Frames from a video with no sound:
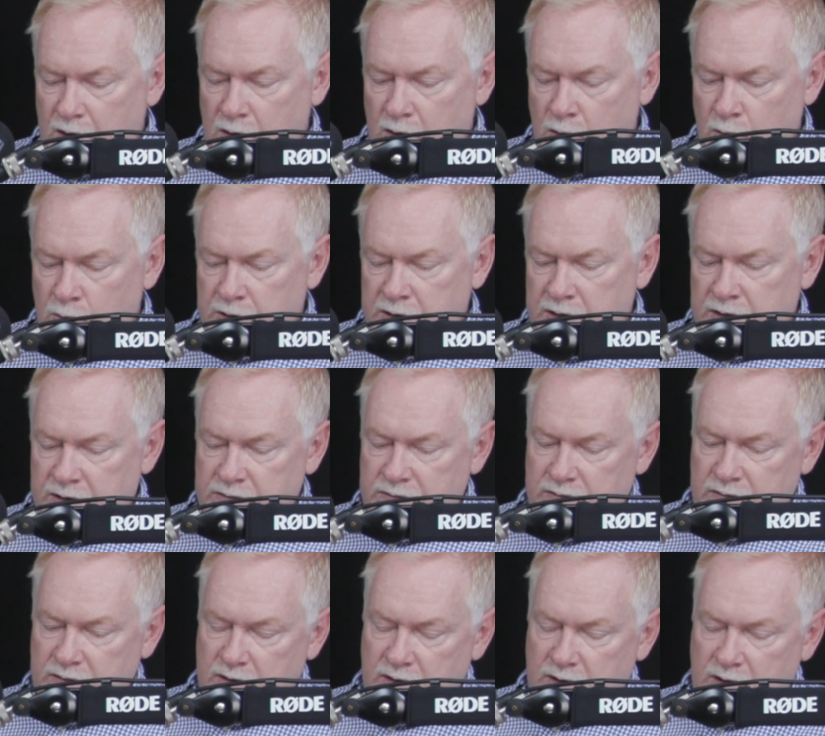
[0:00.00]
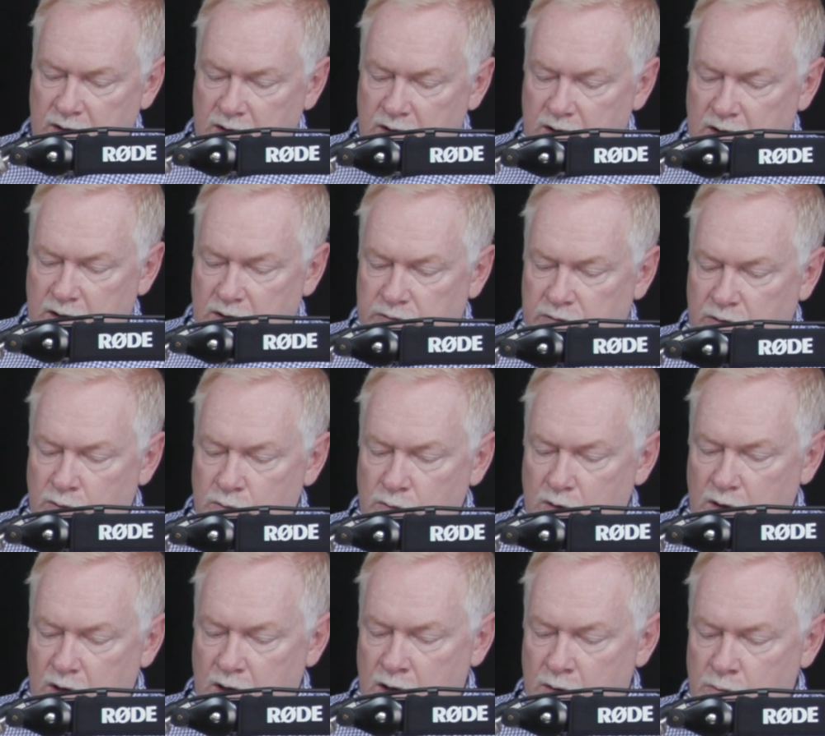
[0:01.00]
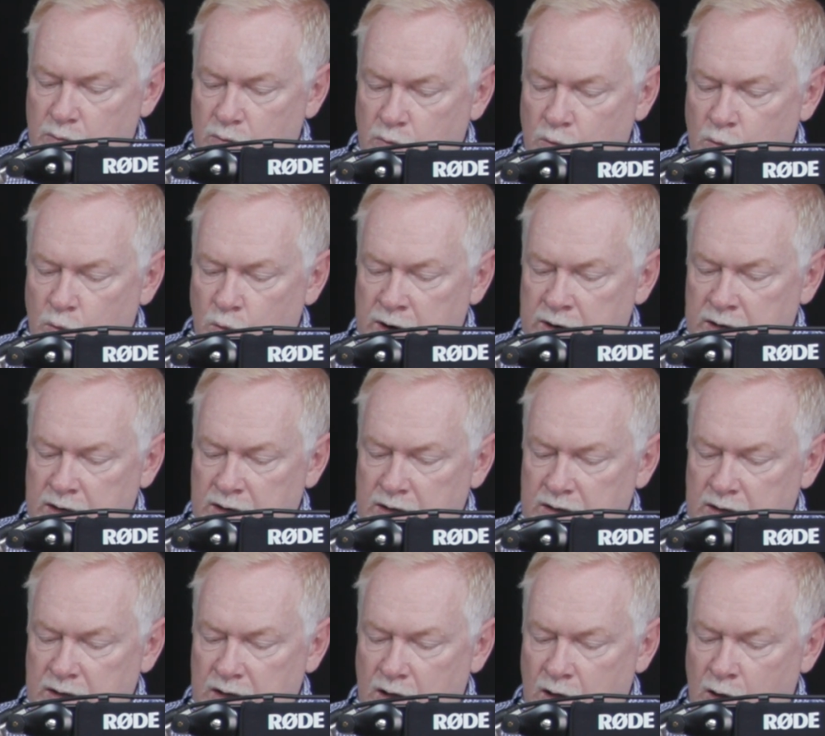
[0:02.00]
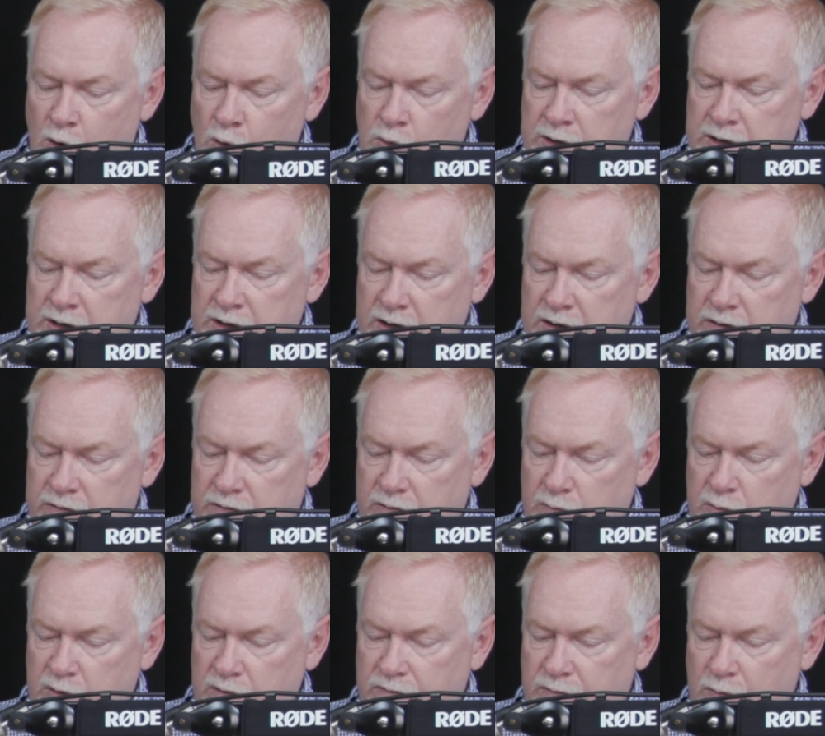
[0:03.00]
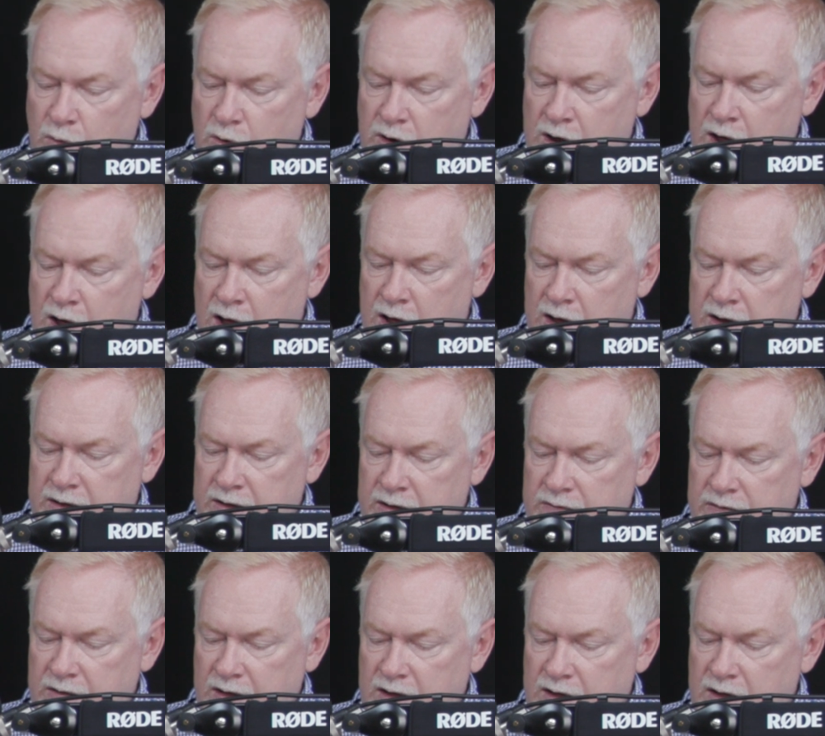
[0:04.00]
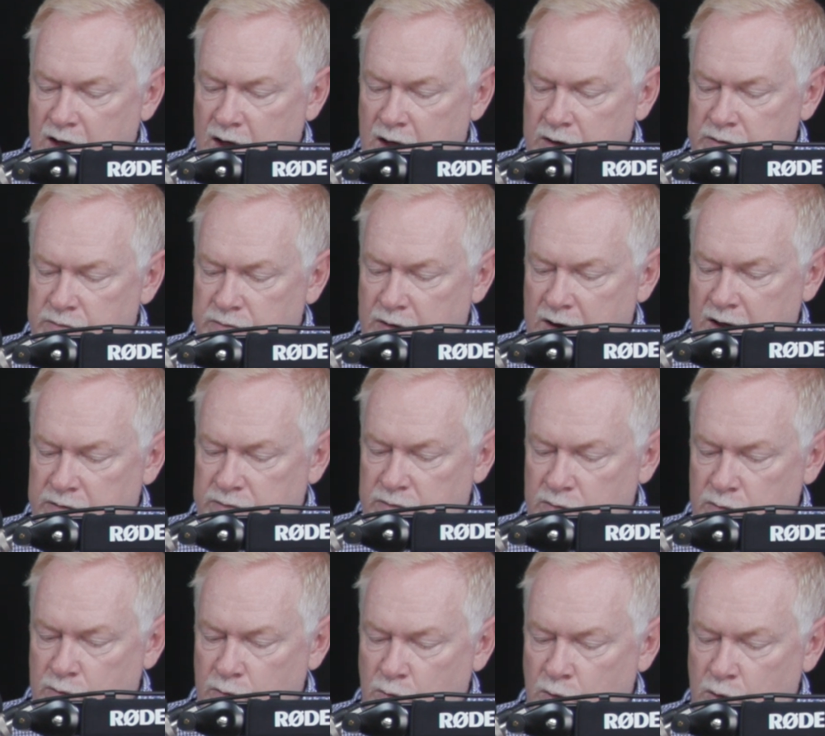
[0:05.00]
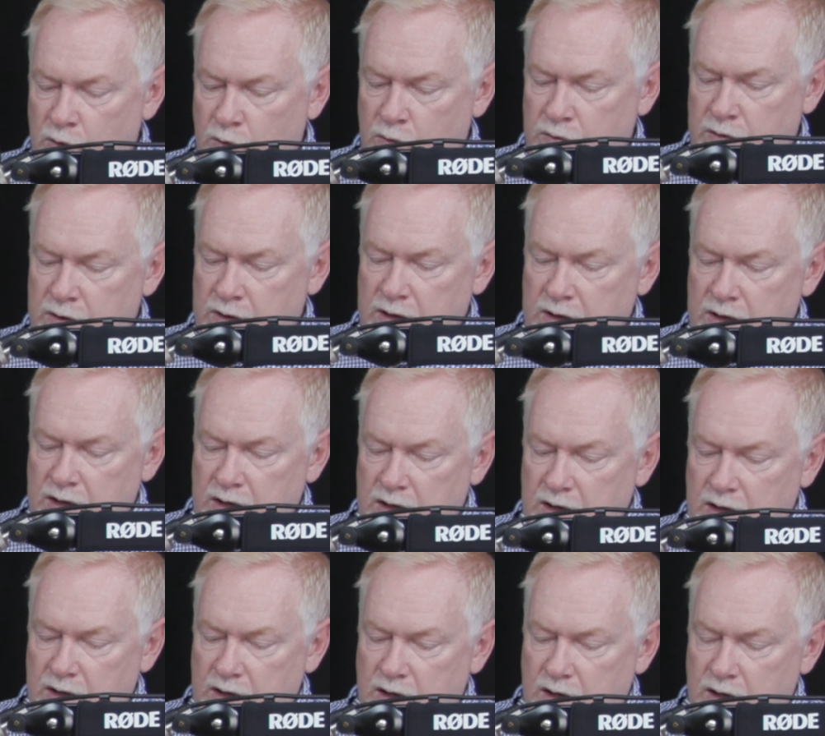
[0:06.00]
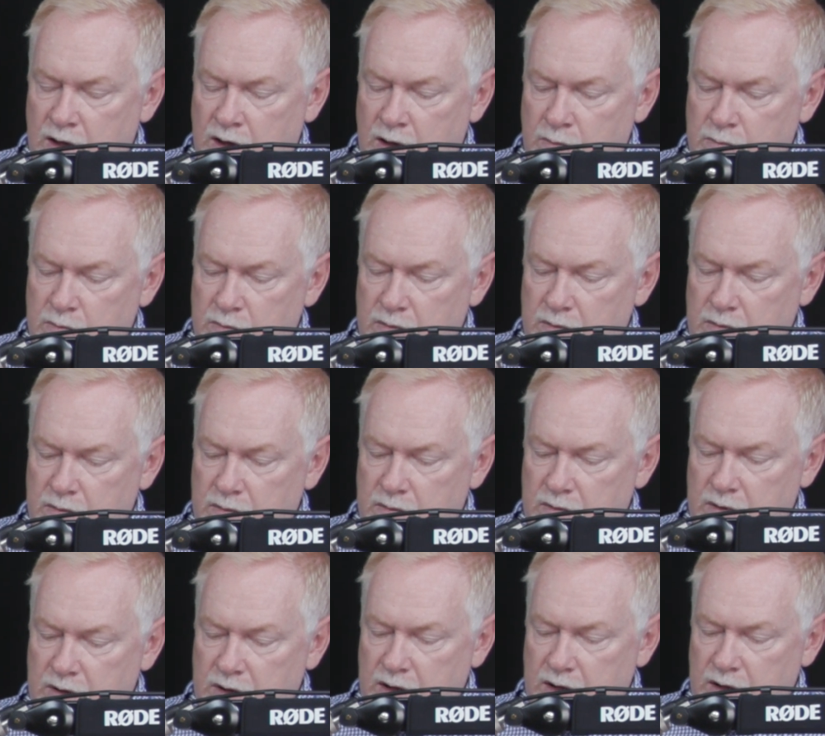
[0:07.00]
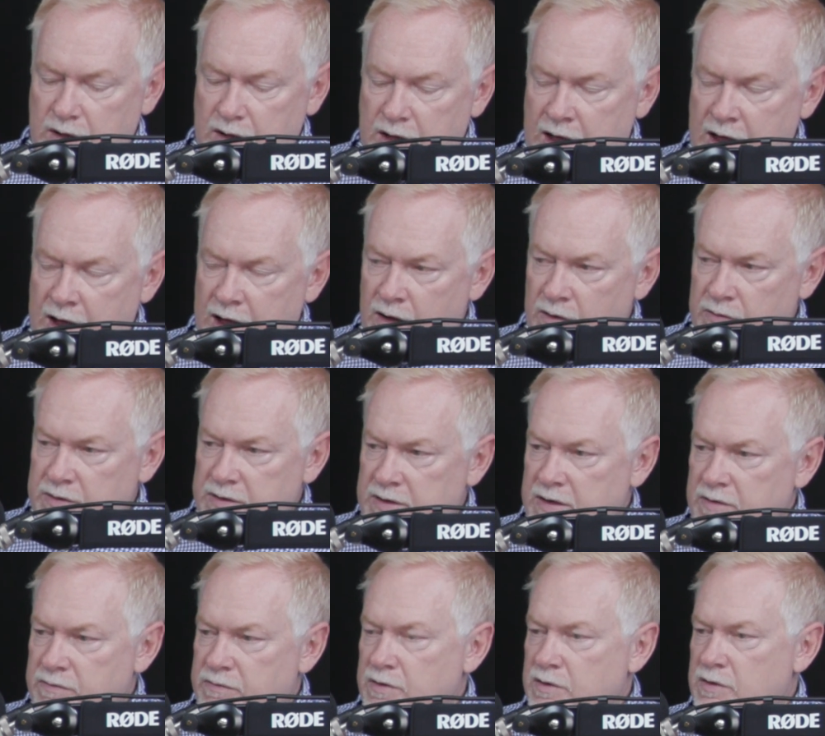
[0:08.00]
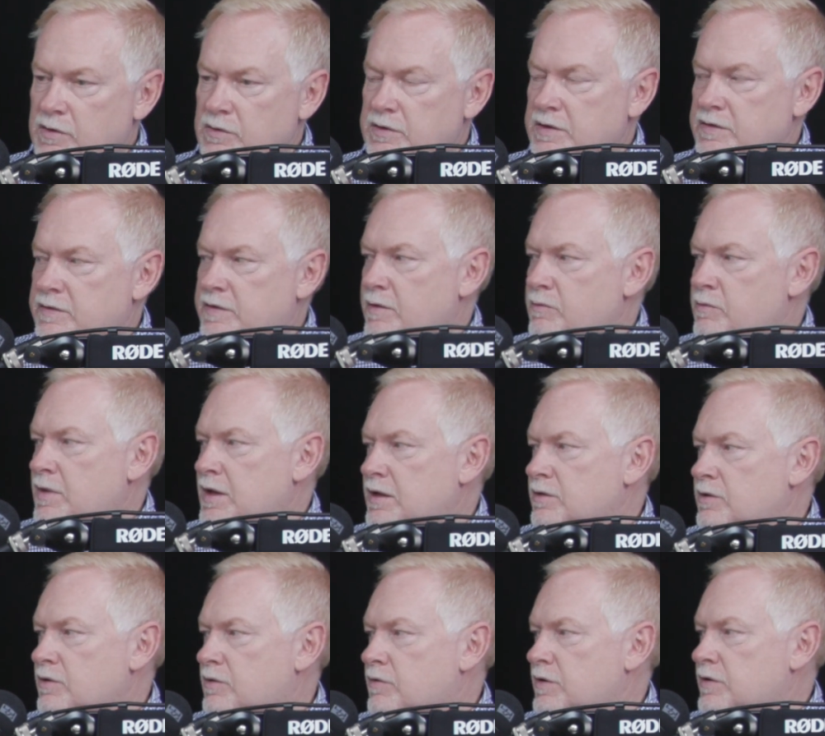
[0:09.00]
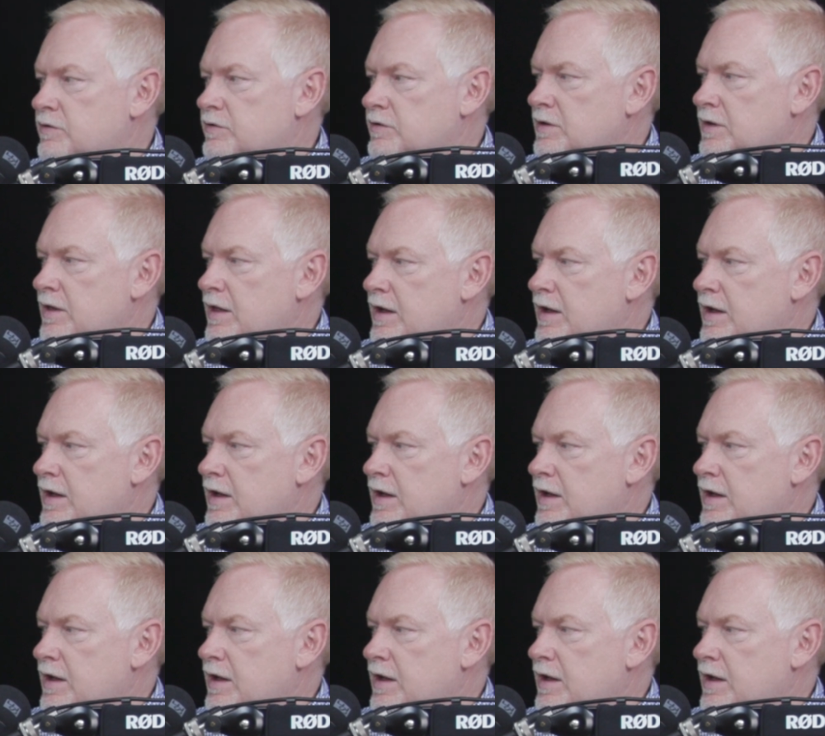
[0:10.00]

holiness. So, um, Wendy, holiness before God is a contrast to the world. Mm-hmm. Um, how difficult does that make the Christian